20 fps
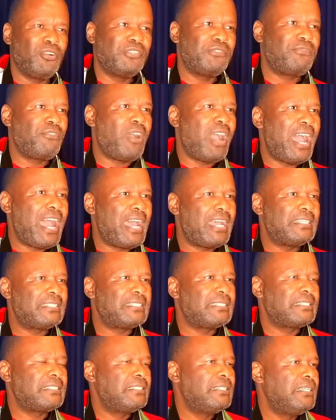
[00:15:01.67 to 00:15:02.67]
Because for
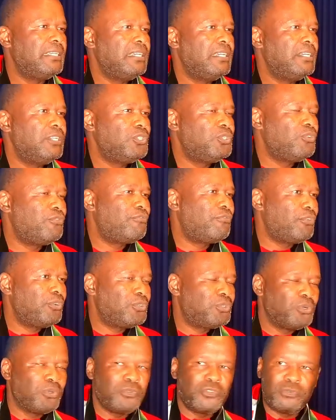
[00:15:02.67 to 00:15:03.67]
us
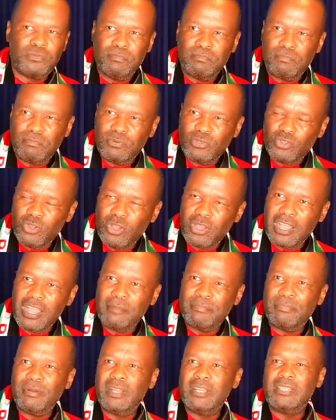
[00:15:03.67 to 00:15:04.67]
to talk
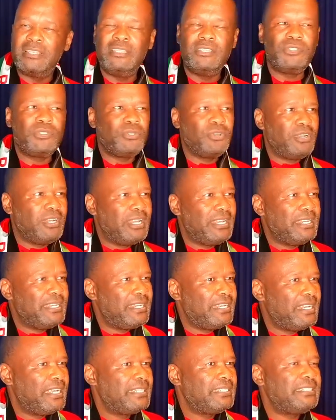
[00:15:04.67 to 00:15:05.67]
about the stolen
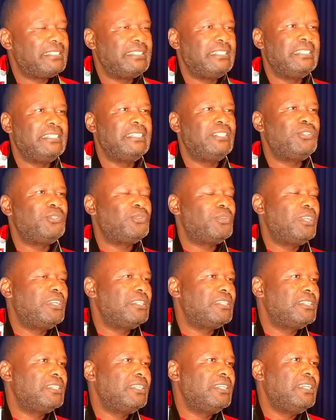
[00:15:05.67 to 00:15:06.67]
election in
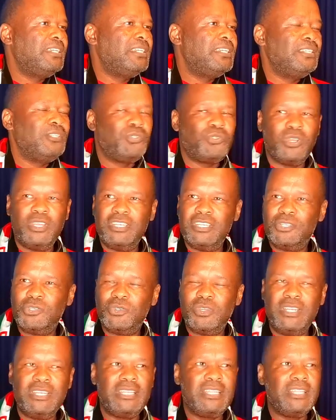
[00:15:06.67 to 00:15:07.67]

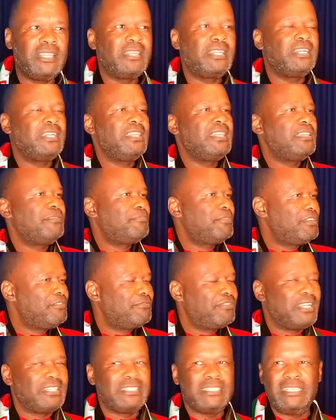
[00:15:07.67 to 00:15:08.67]
2023, the
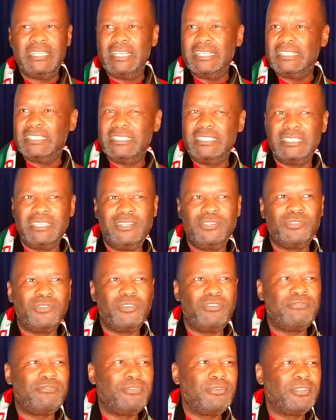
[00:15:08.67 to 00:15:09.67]
previous elections and
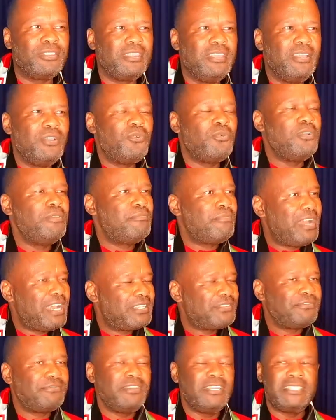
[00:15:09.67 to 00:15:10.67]
so forth, we
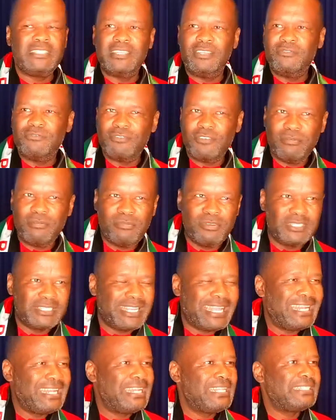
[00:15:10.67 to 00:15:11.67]
must first and
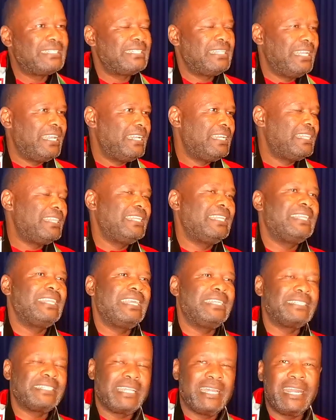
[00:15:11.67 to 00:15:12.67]
foremost understand the
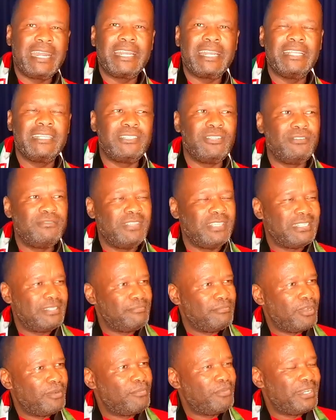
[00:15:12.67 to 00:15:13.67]
class character of the
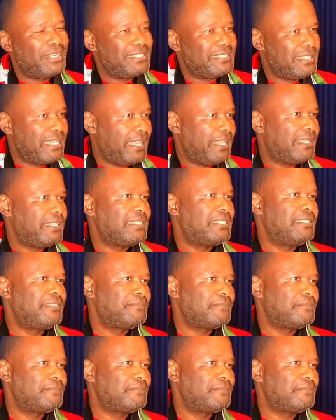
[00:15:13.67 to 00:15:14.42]
Zimbabwean state.